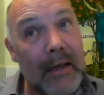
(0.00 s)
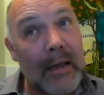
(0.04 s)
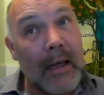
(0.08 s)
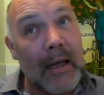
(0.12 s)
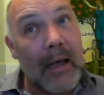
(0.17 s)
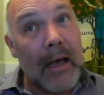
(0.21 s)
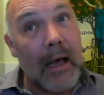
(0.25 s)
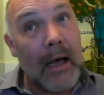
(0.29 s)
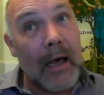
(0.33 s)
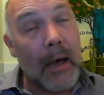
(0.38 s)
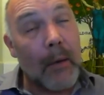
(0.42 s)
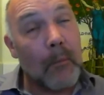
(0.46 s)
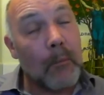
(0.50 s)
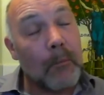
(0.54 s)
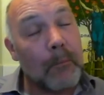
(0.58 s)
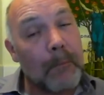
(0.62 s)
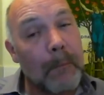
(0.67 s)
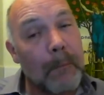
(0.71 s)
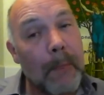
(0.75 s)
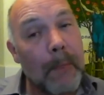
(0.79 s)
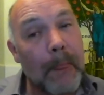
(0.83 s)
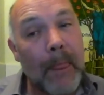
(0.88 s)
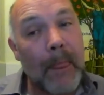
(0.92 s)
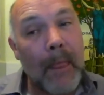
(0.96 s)

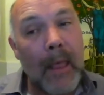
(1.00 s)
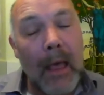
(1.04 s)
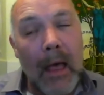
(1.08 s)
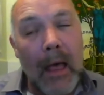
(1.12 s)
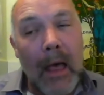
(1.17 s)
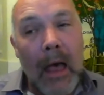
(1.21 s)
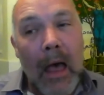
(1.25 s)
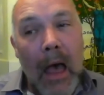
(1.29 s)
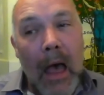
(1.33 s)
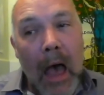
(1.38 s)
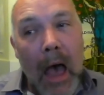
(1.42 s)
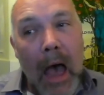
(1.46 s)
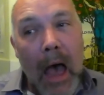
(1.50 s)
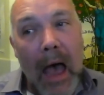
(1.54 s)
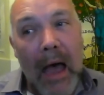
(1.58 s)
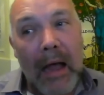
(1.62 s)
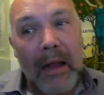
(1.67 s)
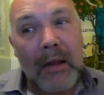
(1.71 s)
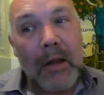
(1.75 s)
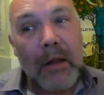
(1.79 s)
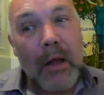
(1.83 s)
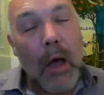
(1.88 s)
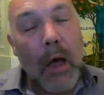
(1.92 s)
And